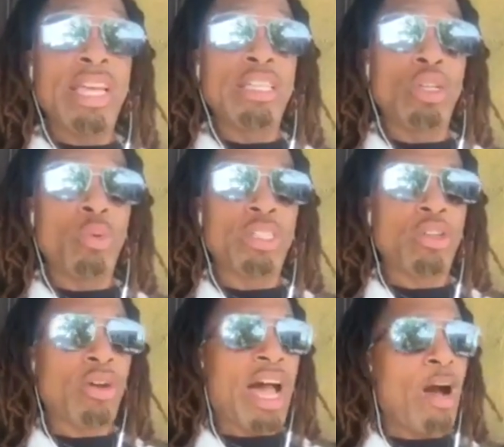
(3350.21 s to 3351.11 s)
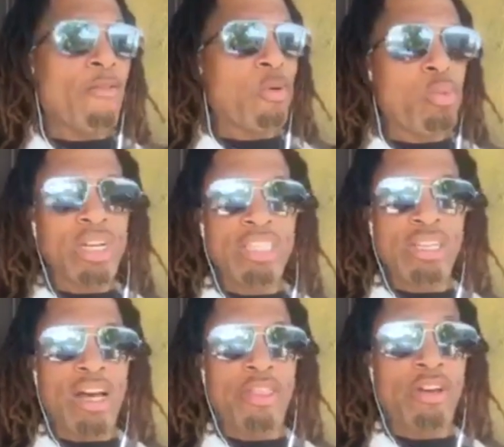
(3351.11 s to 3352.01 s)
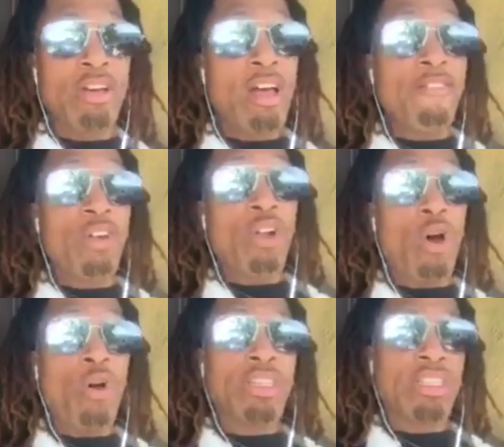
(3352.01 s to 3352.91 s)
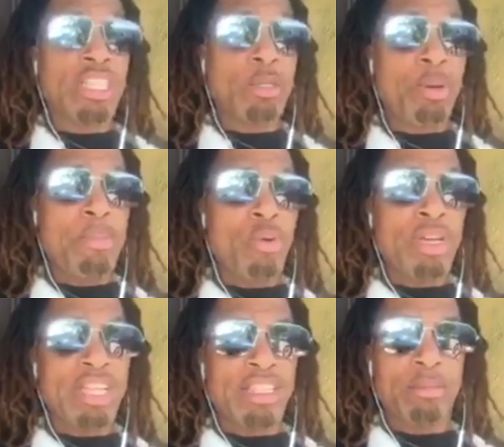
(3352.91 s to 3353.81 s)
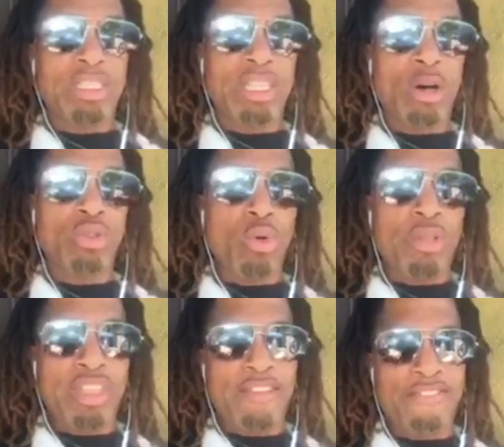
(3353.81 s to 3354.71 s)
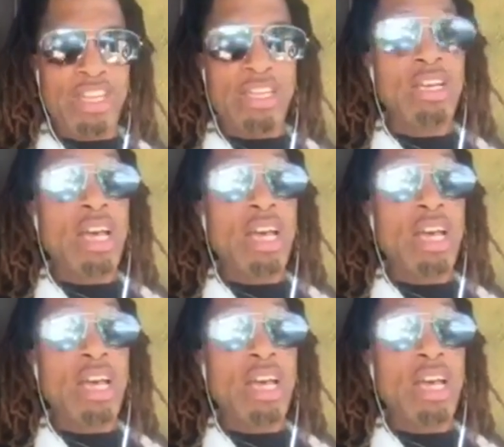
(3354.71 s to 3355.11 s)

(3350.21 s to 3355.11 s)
do is look out for each other for long as these people get themselves on their feet.